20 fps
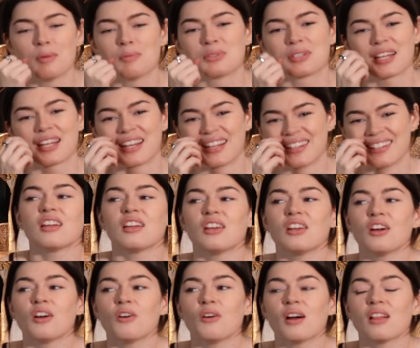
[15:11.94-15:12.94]
I'm just kidding. You
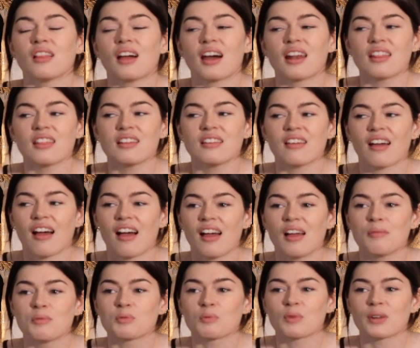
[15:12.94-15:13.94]
know, a lot of the
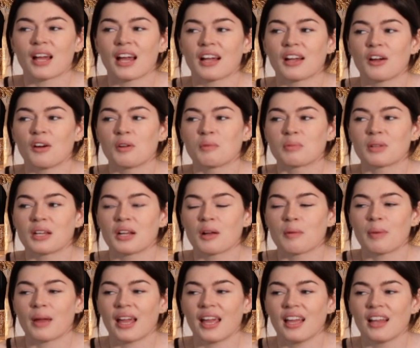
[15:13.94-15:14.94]
times when I go and plein air
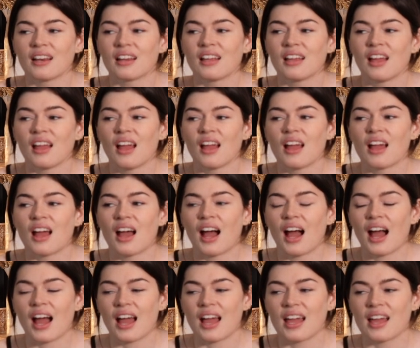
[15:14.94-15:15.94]
paint,
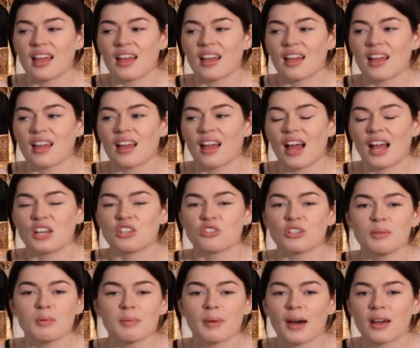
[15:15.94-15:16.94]
I
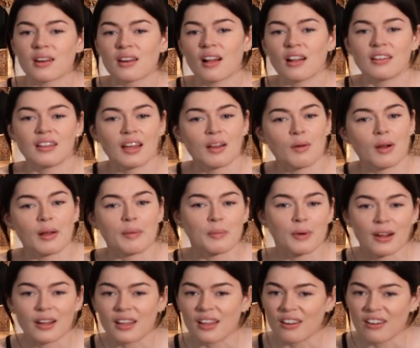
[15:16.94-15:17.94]
dream about it all day while I'm
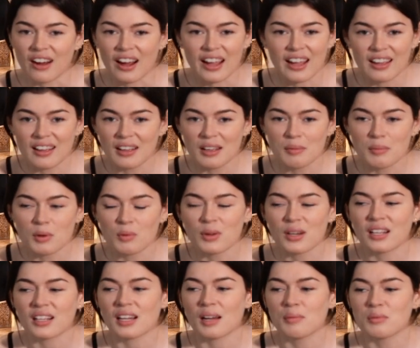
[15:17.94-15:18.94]
working, right? But
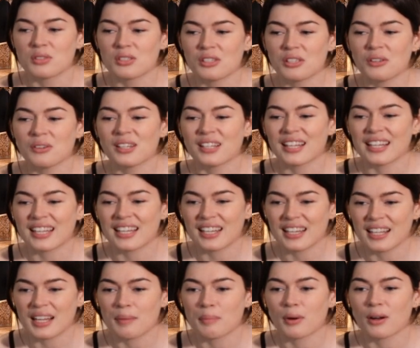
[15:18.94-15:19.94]
when it comes to it, like
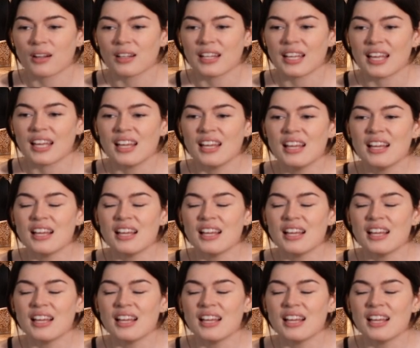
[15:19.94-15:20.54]
getting up early,